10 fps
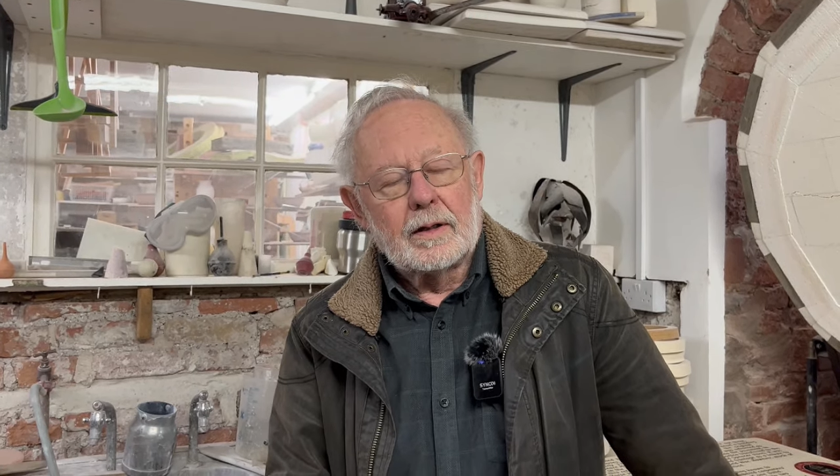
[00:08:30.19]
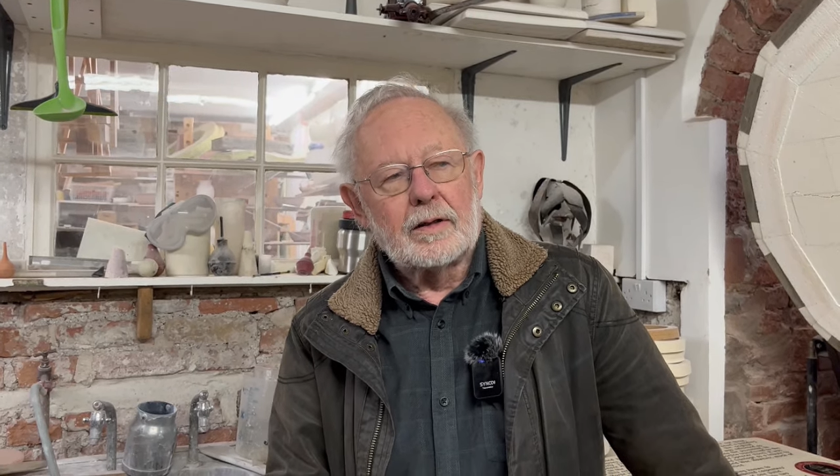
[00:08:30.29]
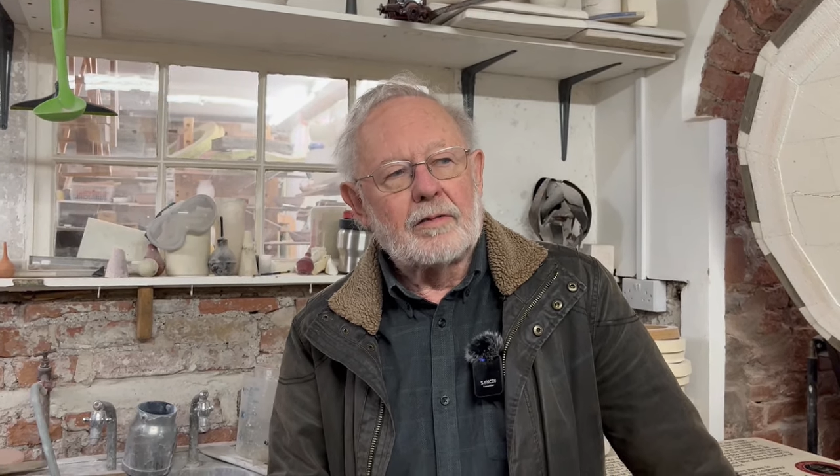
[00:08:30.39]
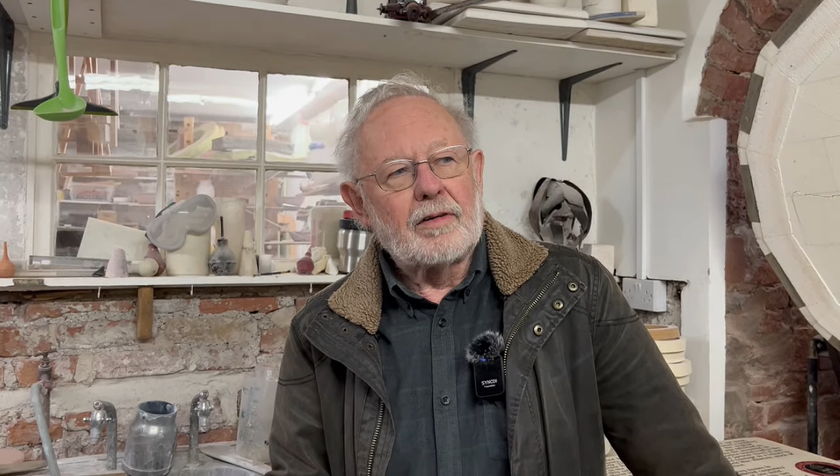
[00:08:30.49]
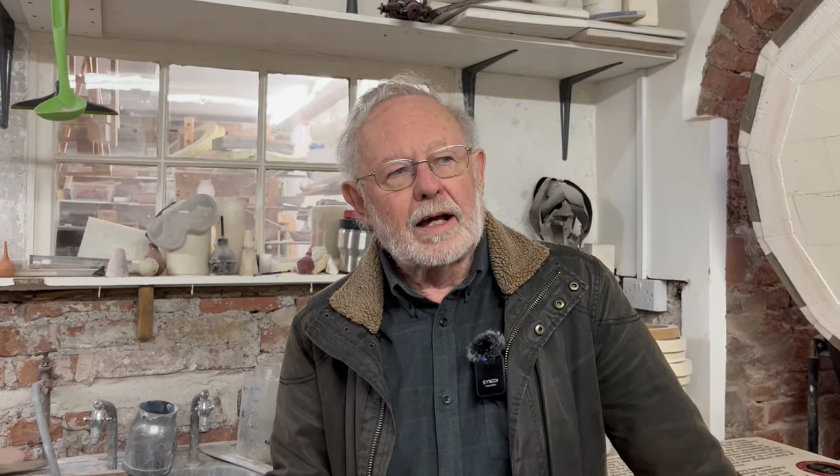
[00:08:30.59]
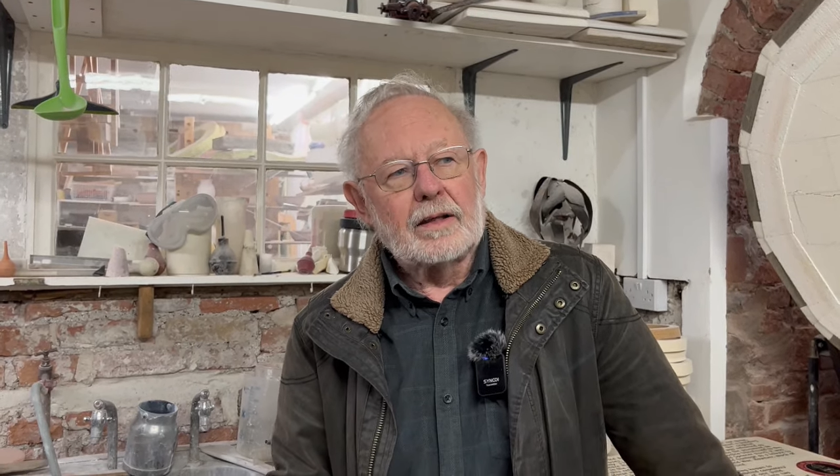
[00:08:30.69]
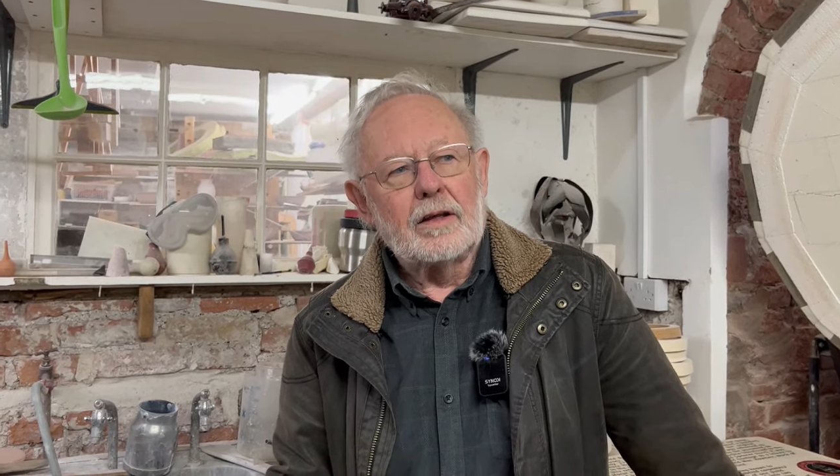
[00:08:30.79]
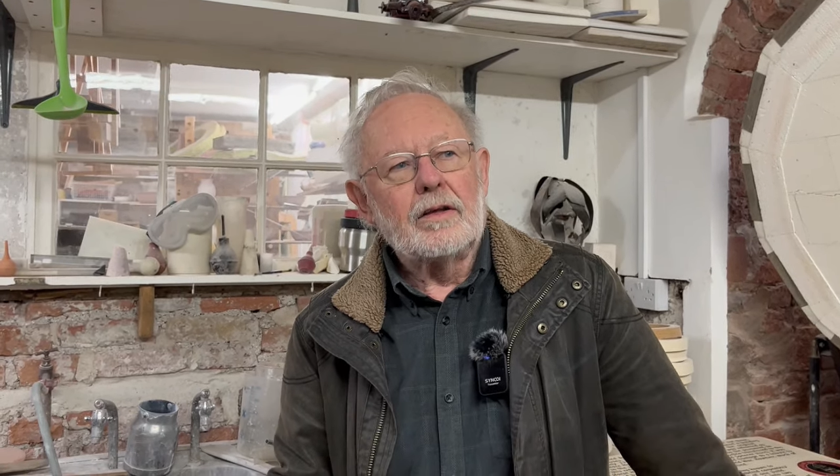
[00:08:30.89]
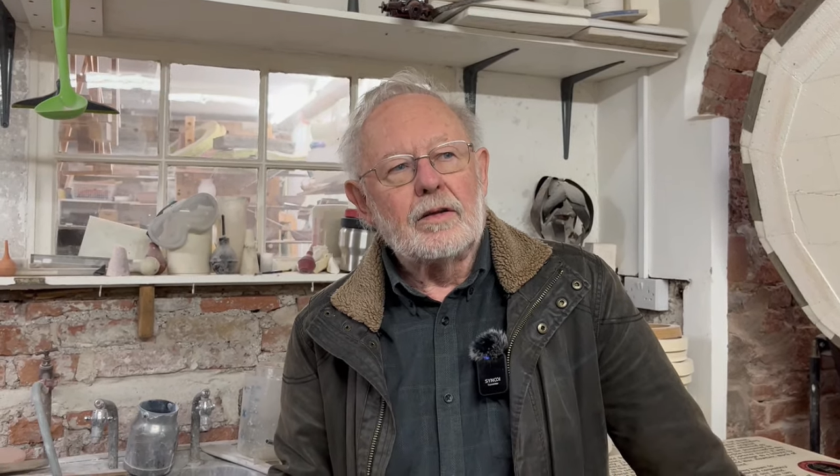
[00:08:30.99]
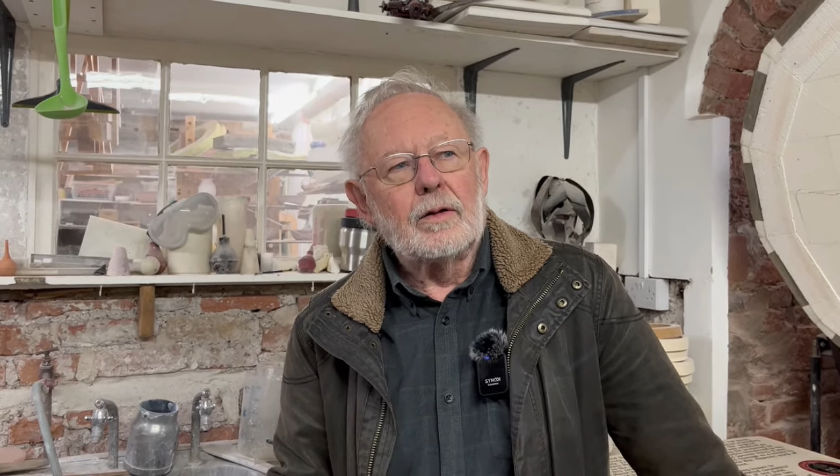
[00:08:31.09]
the fact
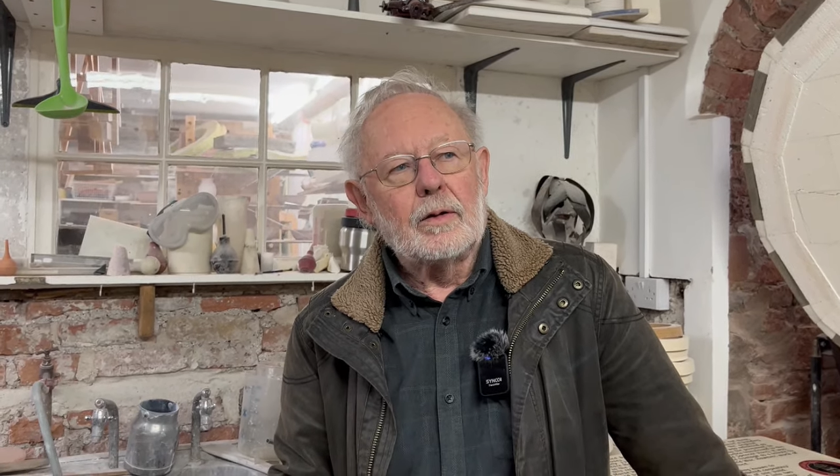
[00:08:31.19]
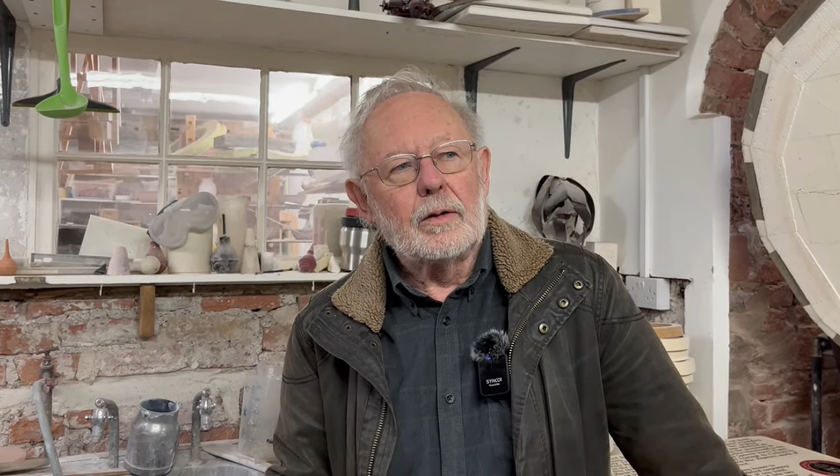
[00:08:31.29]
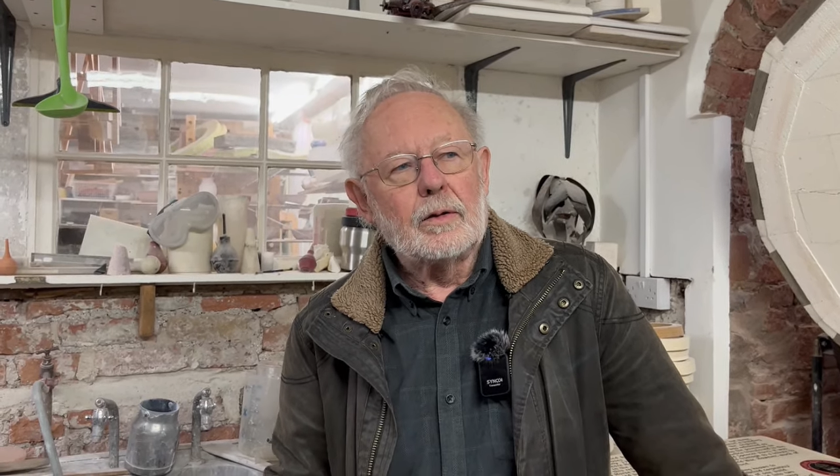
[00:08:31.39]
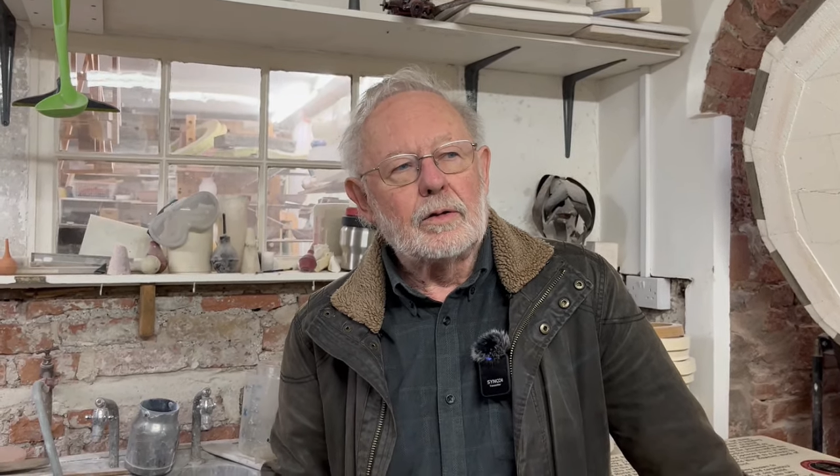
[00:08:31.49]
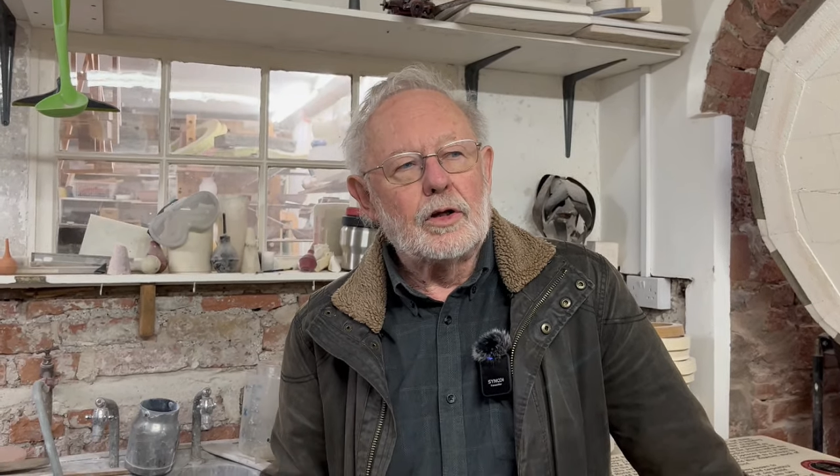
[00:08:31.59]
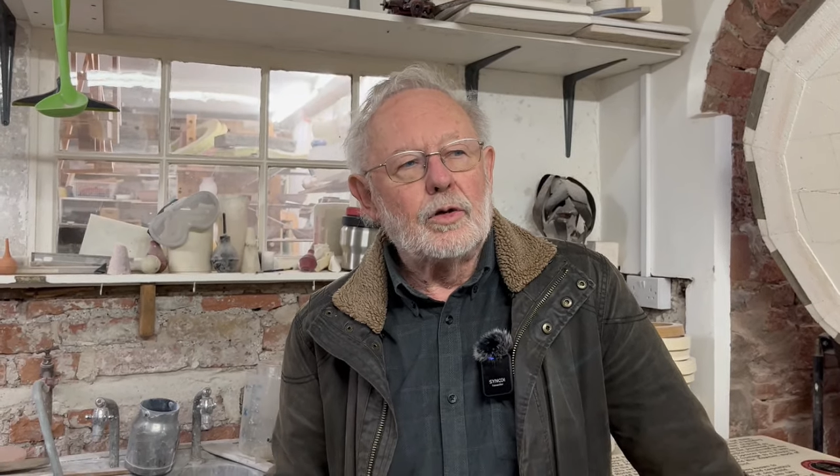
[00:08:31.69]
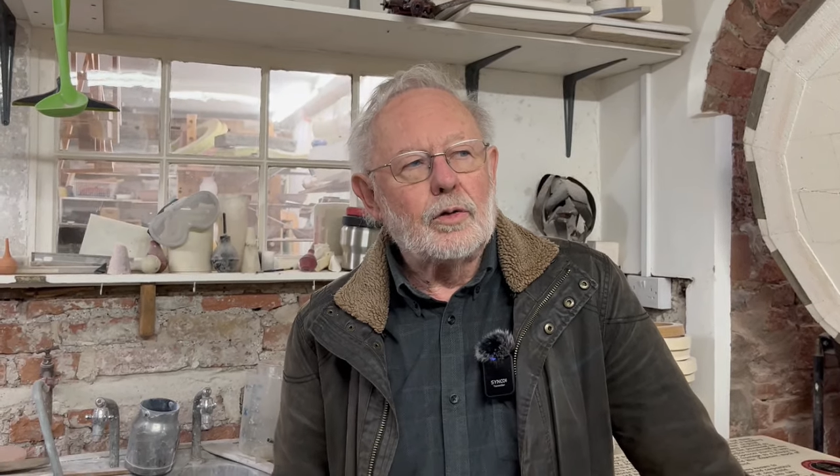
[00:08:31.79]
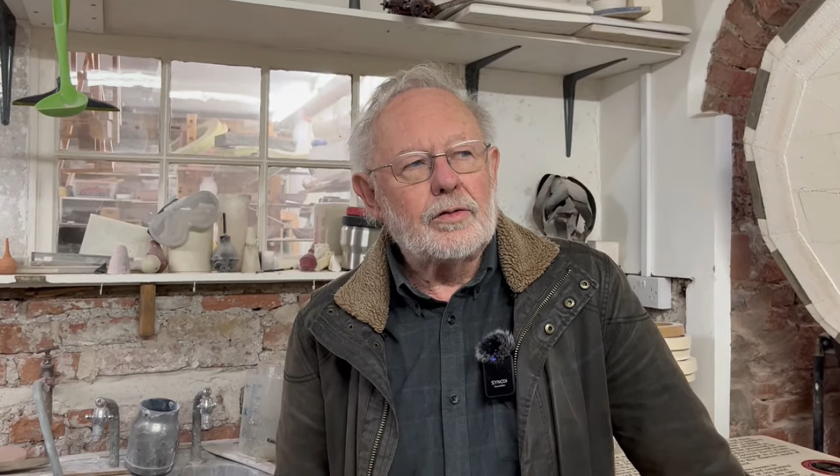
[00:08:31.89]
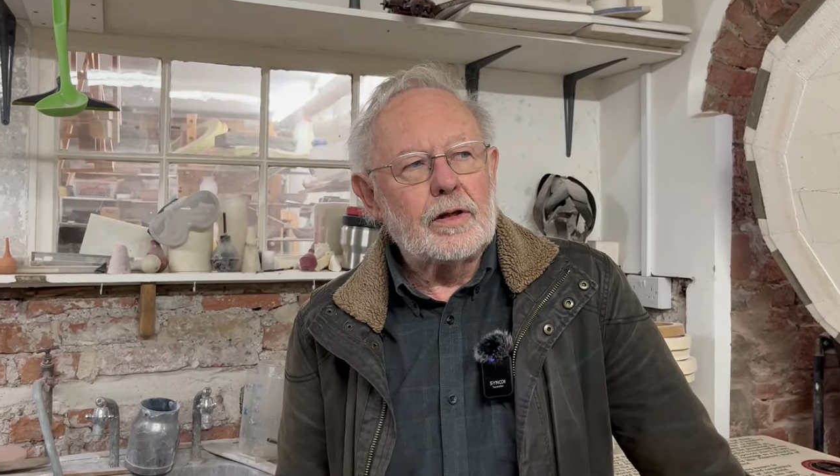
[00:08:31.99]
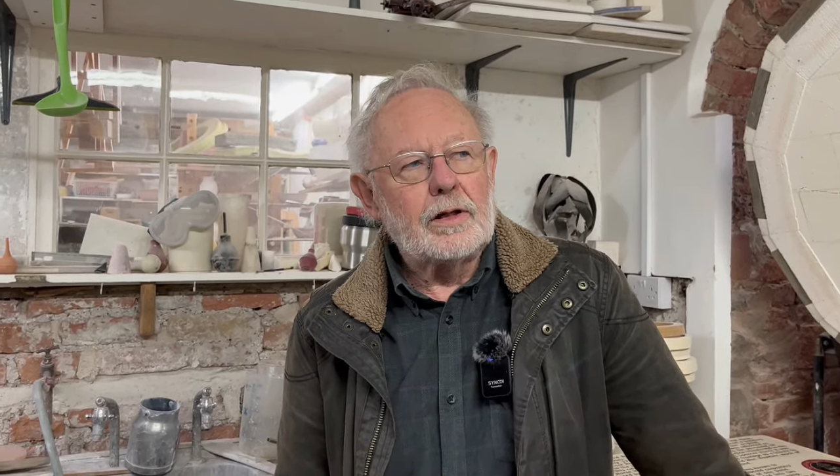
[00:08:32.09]
that the
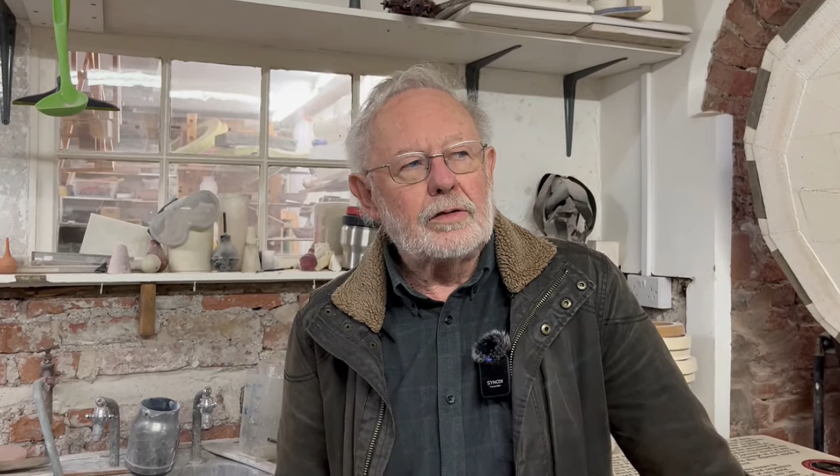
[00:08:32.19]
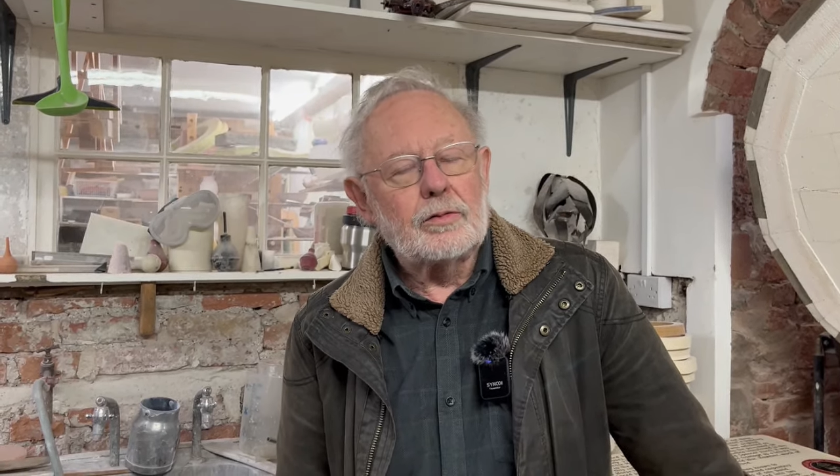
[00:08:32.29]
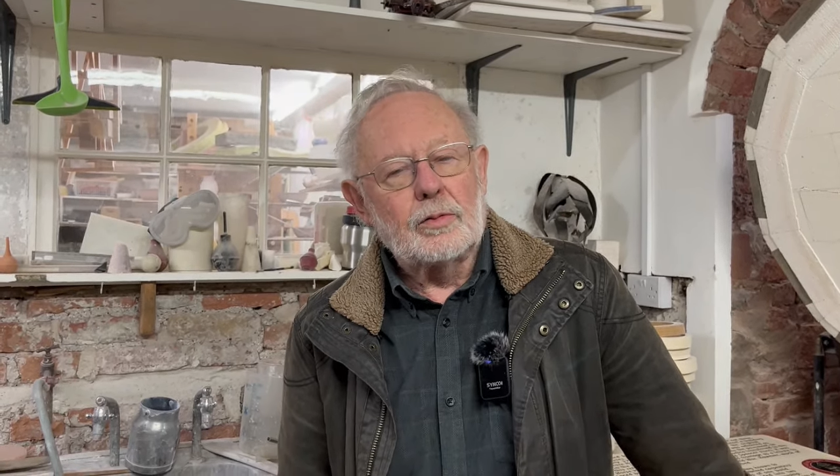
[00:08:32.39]
northeast